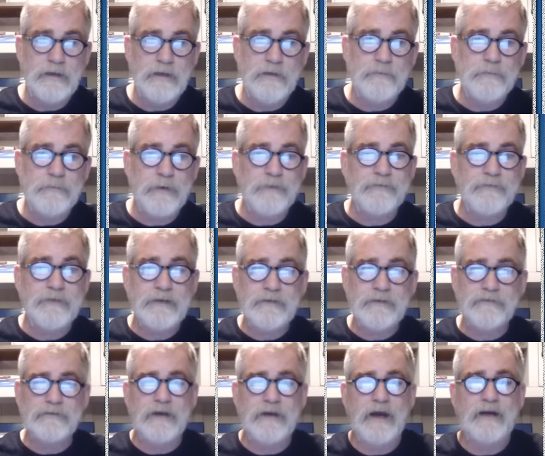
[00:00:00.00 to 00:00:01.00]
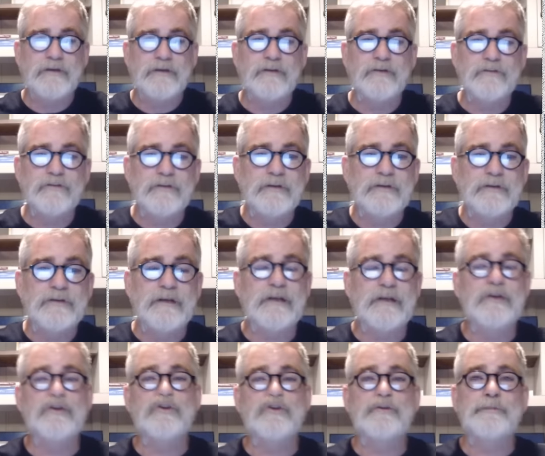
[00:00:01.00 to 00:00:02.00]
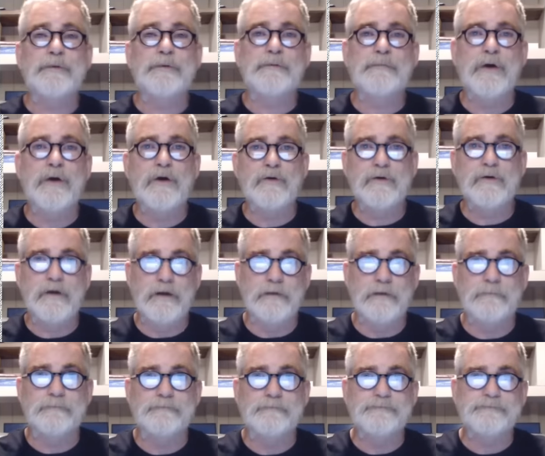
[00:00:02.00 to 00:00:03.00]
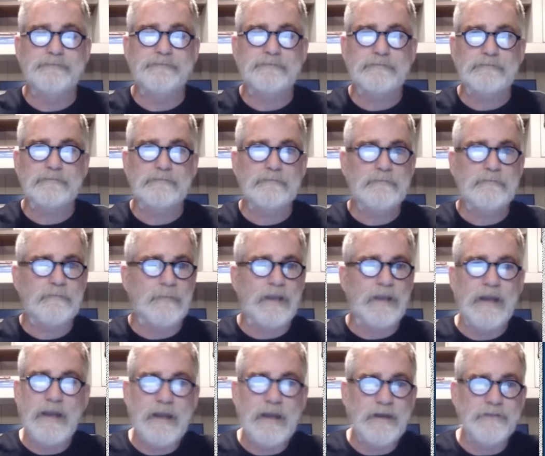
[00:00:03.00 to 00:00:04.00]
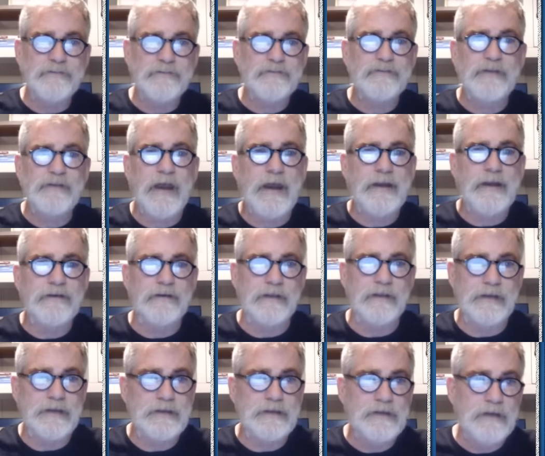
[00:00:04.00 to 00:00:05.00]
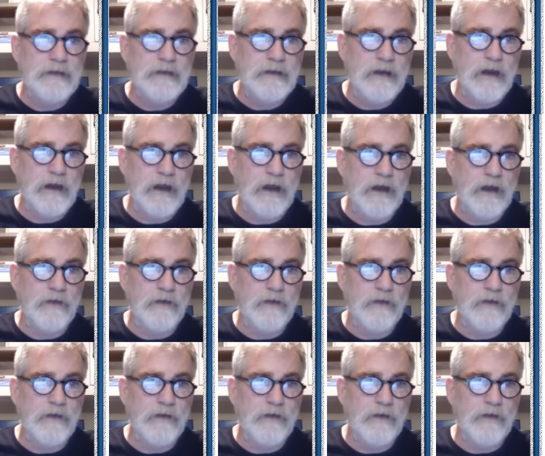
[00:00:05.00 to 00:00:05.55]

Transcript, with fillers: But these doctors continued to promote her. And sadly, uh,